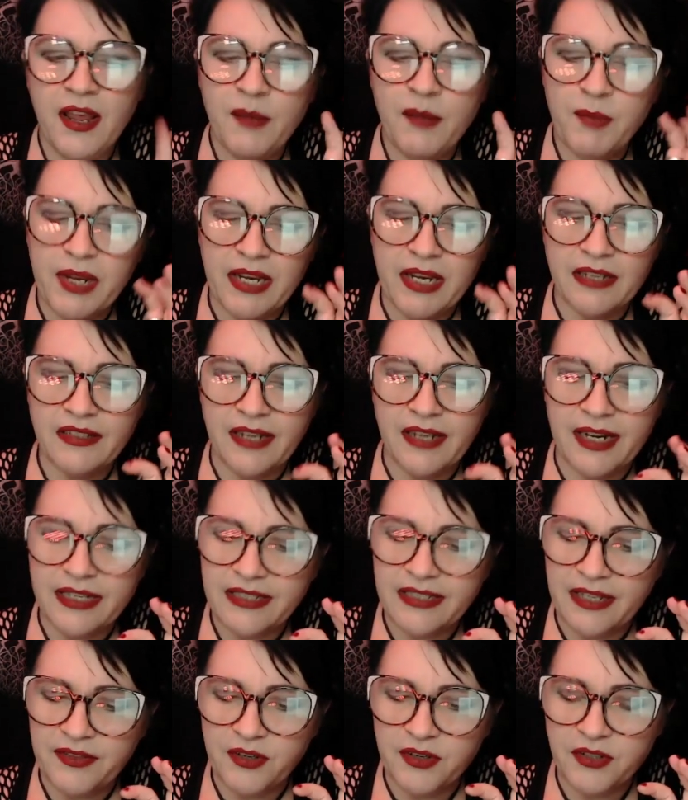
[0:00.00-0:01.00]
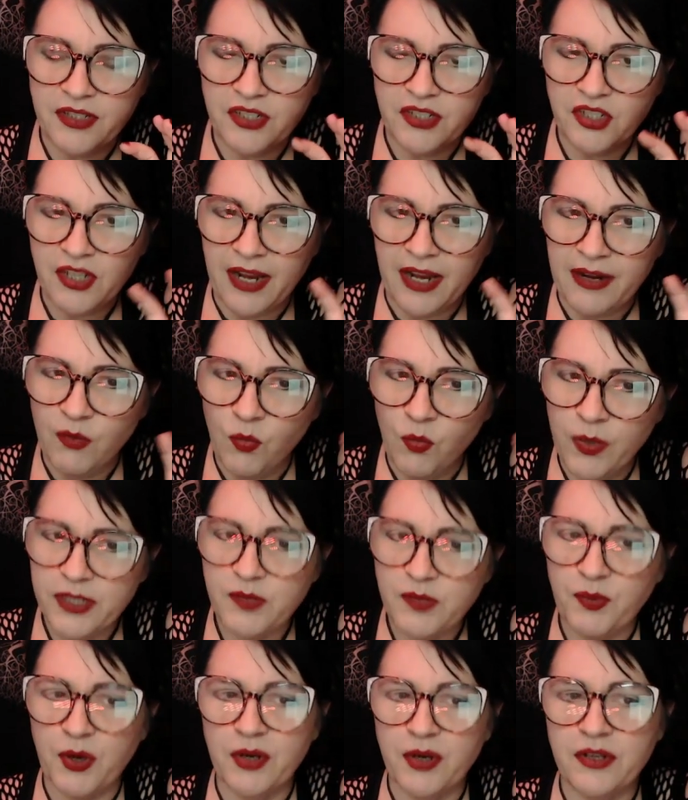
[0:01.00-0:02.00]
Because like I said, there's just kind of
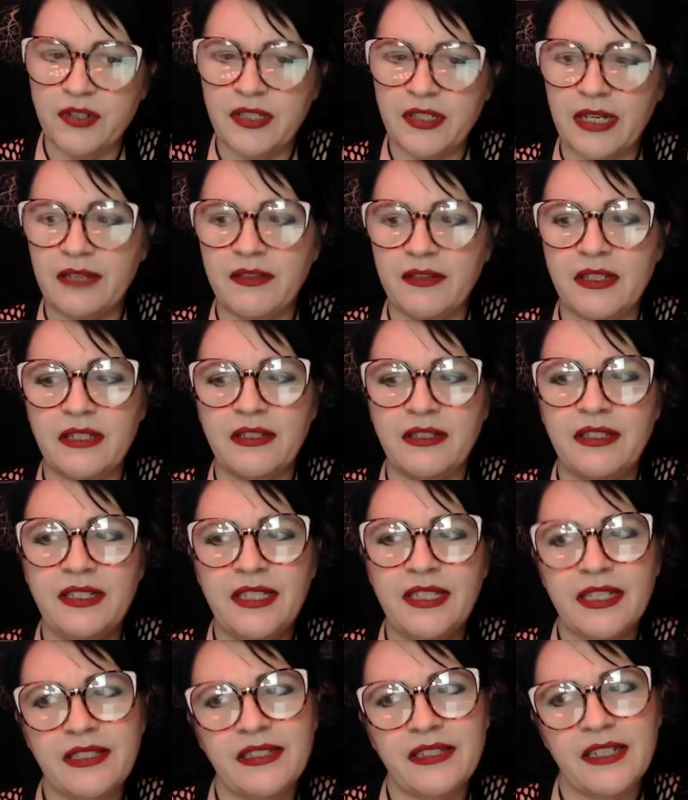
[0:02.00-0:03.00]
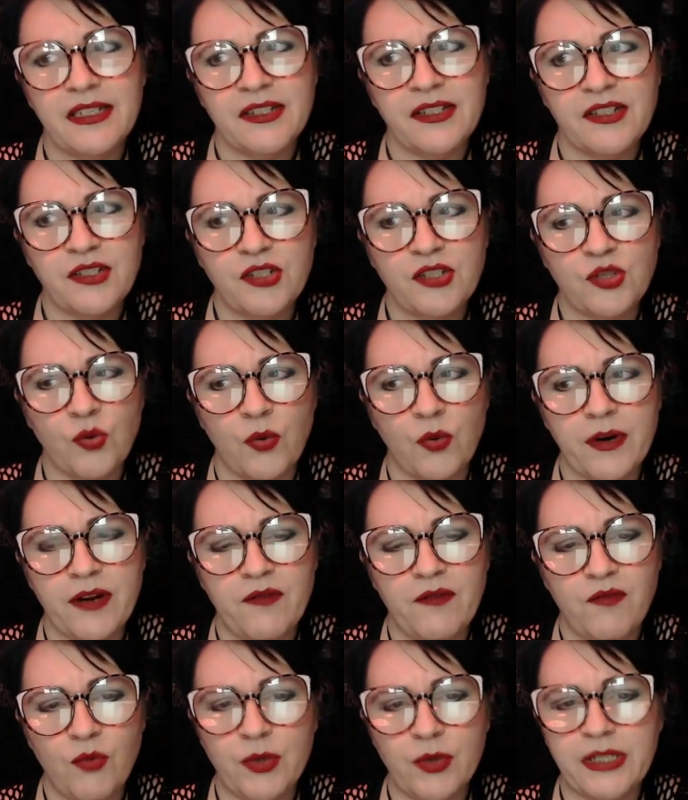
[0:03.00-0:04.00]
whispers and these distant,
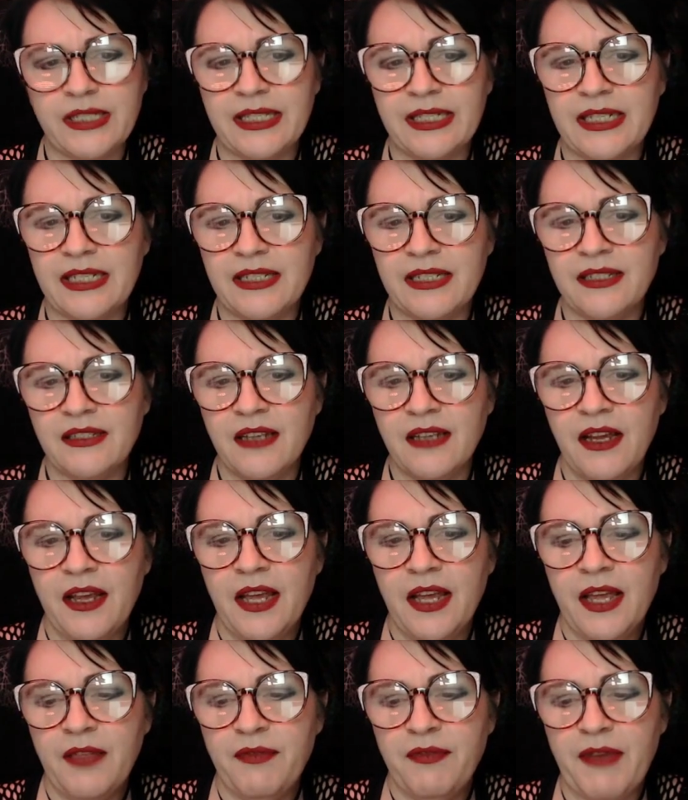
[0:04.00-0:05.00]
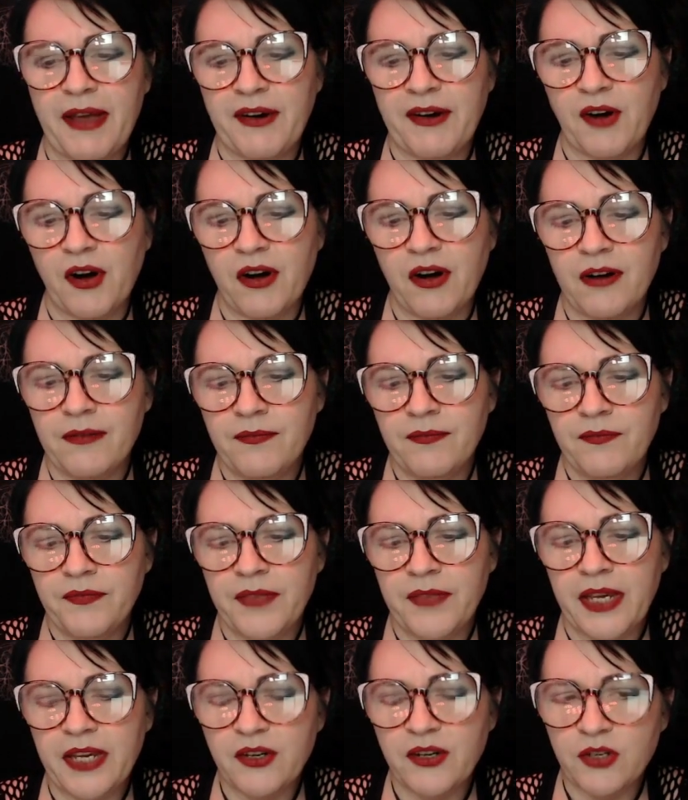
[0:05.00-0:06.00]
distorted voices that are
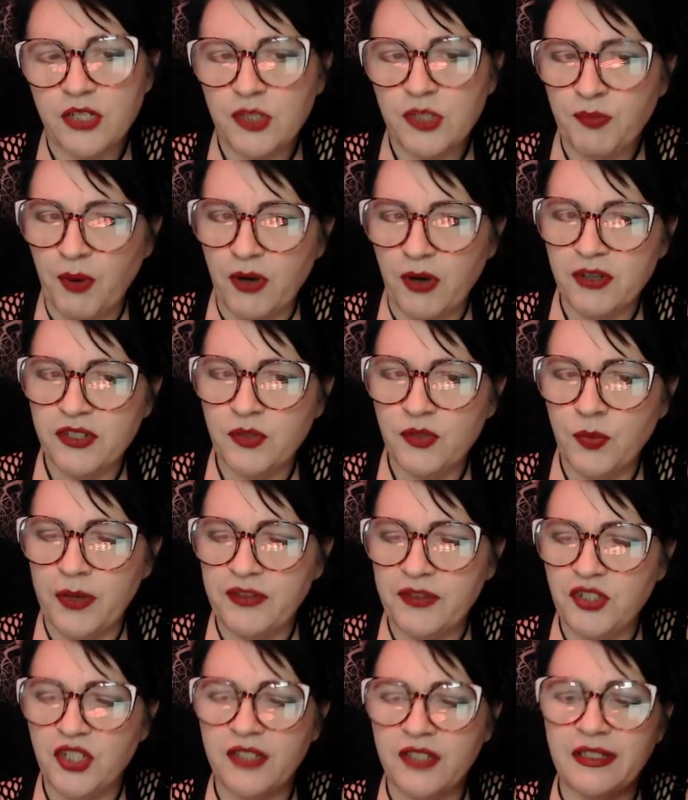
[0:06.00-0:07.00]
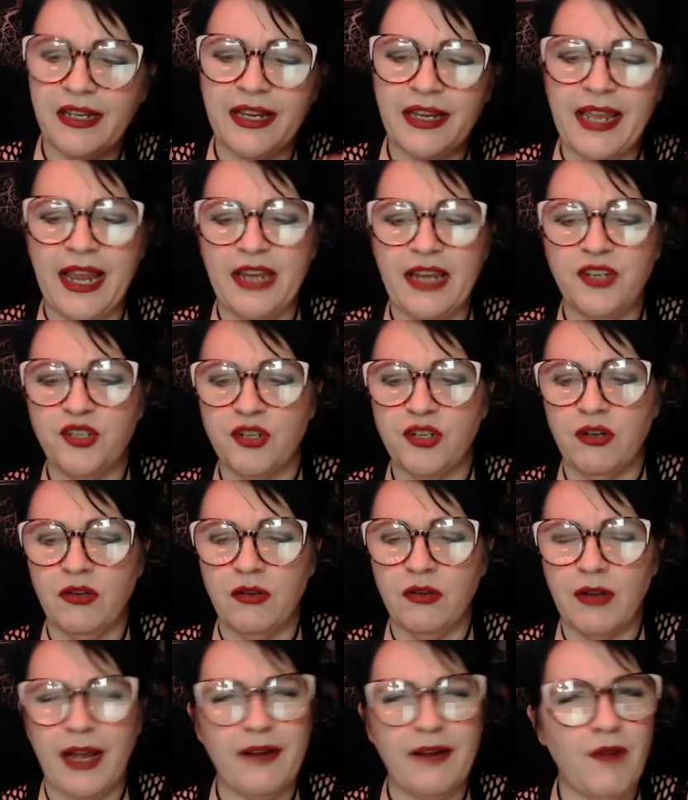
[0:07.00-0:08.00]
interspersed with just
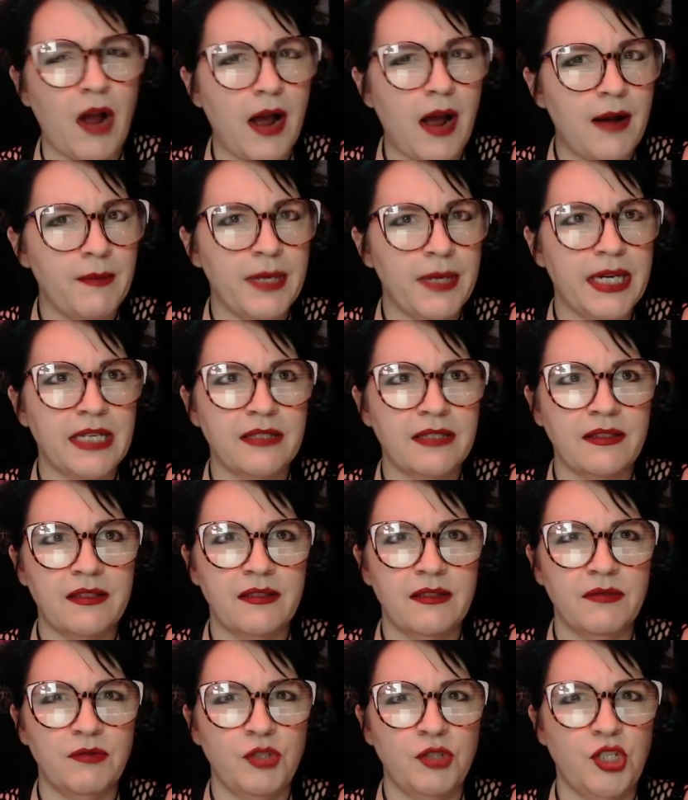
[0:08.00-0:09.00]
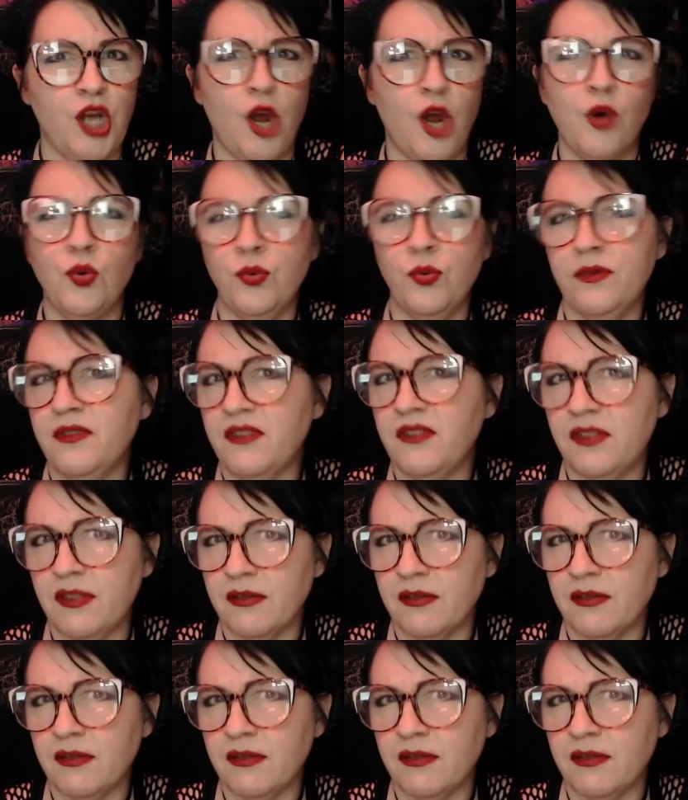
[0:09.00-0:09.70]
occasional kind of ominous tones,